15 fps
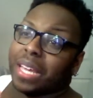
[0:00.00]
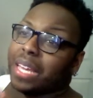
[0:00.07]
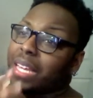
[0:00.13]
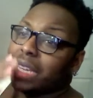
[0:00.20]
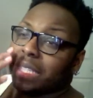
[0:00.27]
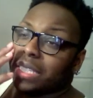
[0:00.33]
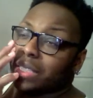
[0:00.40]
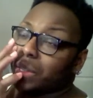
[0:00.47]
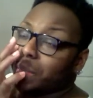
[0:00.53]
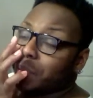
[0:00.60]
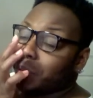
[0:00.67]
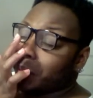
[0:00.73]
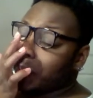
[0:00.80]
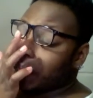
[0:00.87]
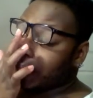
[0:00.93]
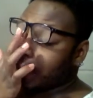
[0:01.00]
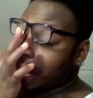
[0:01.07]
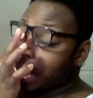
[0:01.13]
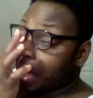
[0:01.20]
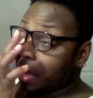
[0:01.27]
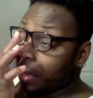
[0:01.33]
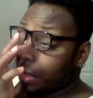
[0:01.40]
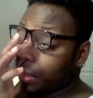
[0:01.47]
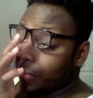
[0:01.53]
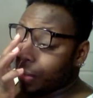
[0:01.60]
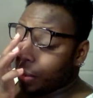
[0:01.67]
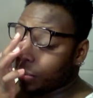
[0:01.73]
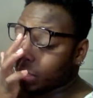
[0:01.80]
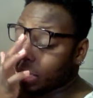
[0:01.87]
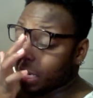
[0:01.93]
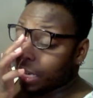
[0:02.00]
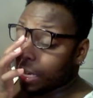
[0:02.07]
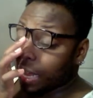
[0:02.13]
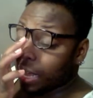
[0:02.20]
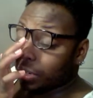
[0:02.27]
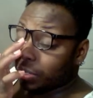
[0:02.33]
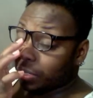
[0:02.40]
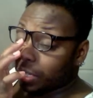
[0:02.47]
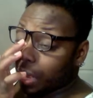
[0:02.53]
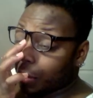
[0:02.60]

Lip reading: It's super weird. If I was Nikki Naturals,